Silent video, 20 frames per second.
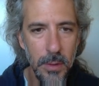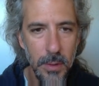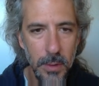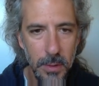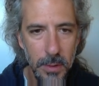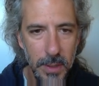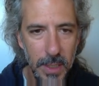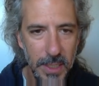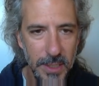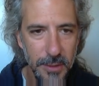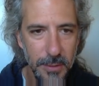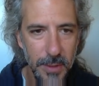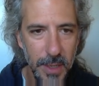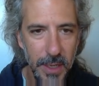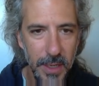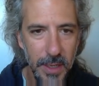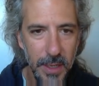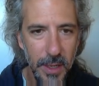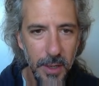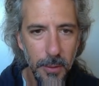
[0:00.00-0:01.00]
That's ready
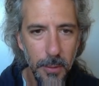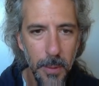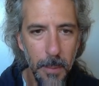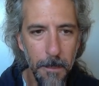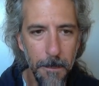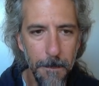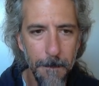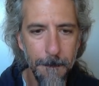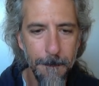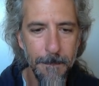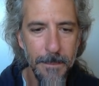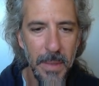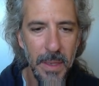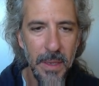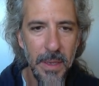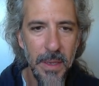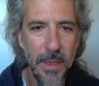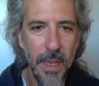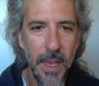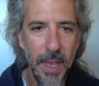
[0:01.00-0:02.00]
to go.
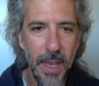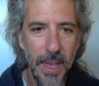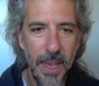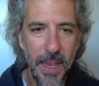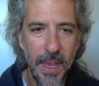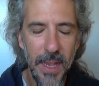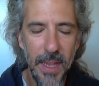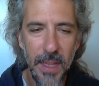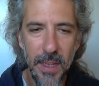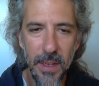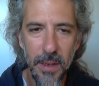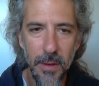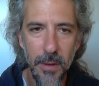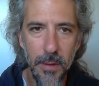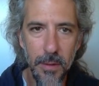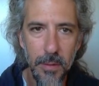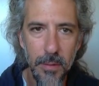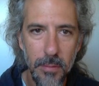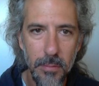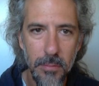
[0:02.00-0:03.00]

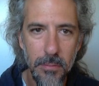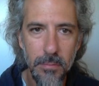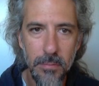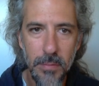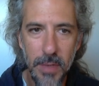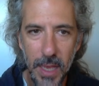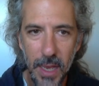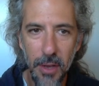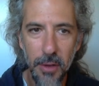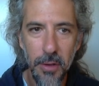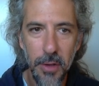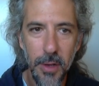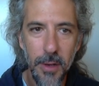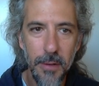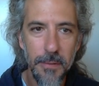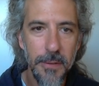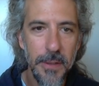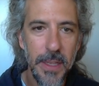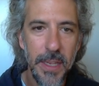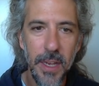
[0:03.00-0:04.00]
And now,
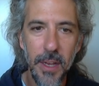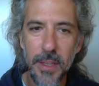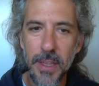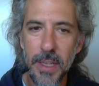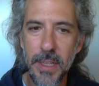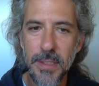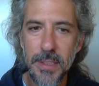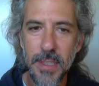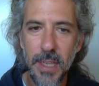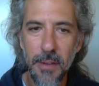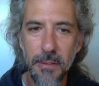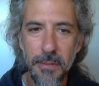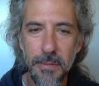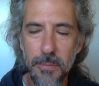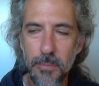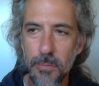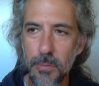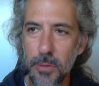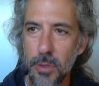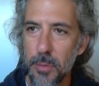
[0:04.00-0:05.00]
hopefully, all that stuff
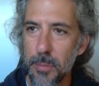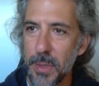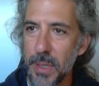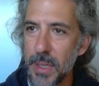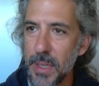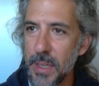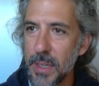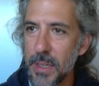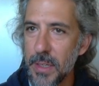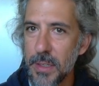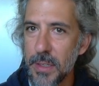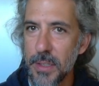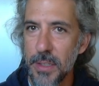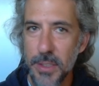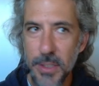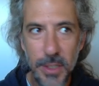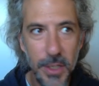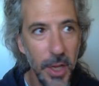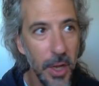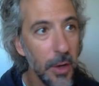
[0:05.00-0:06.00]
will be good
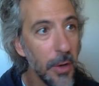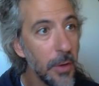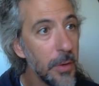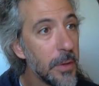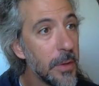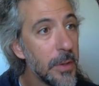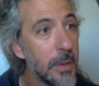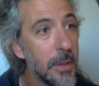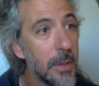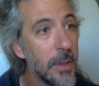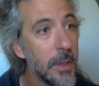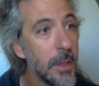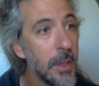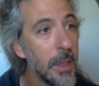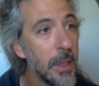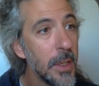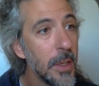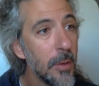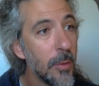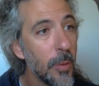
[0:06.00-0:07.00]
to go.
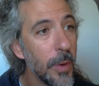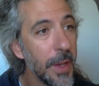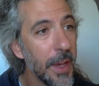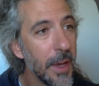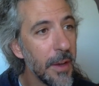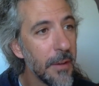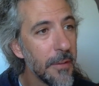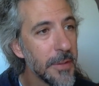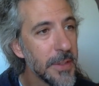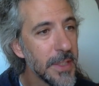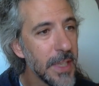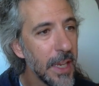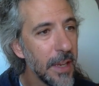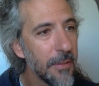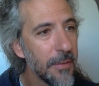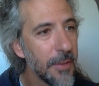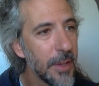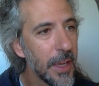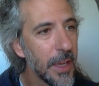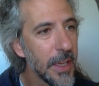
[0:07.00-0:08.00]
We have
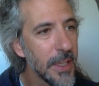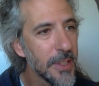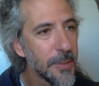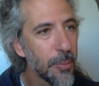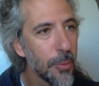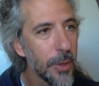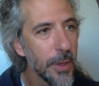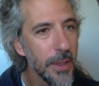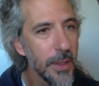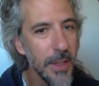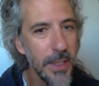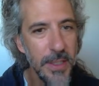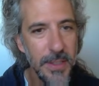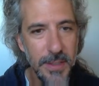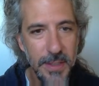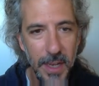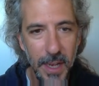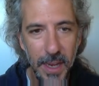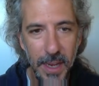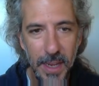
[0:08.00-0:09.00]
saved and exported this
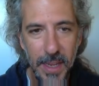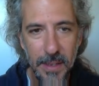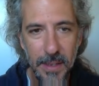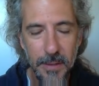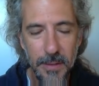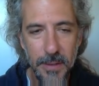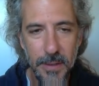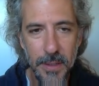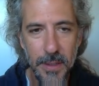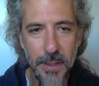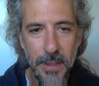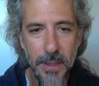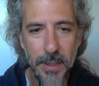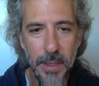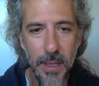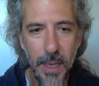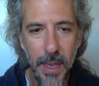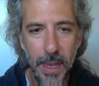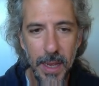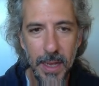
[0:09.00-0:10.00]
guy
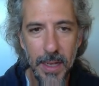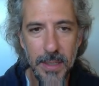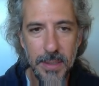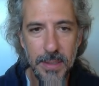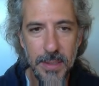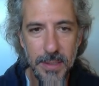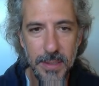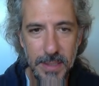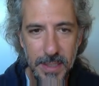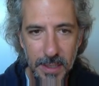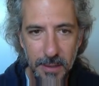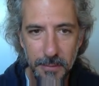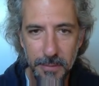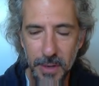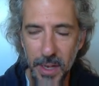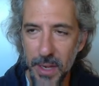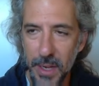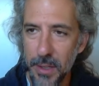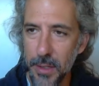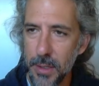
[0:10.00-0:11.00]
as a scene
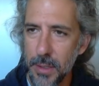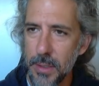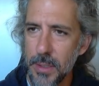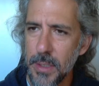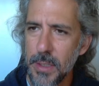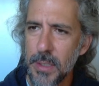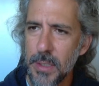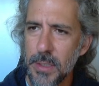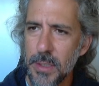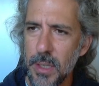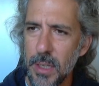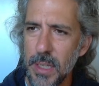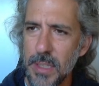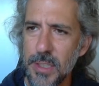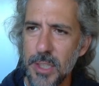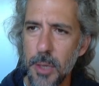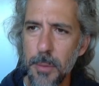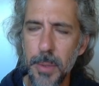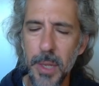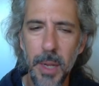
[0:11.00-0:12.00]
file. So let's
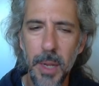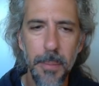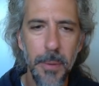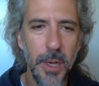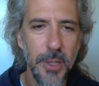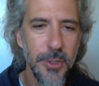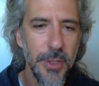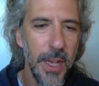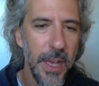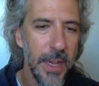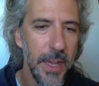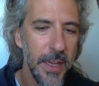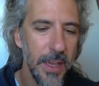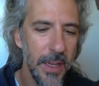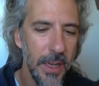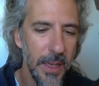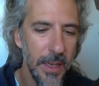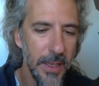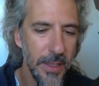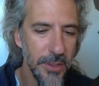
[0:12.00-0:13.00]
open up our track, and
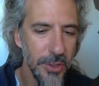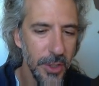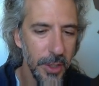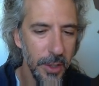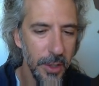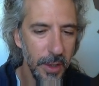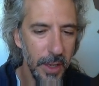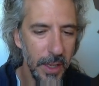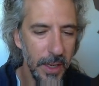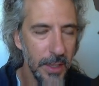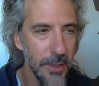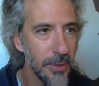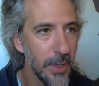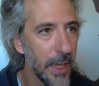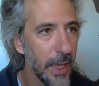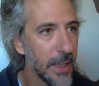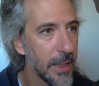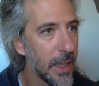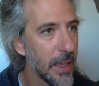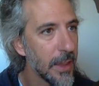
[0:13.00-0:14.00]
I can show you how to
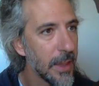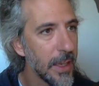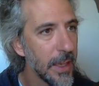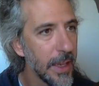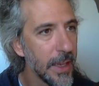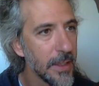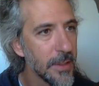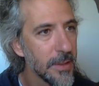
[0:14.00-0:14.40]
drag that thing in.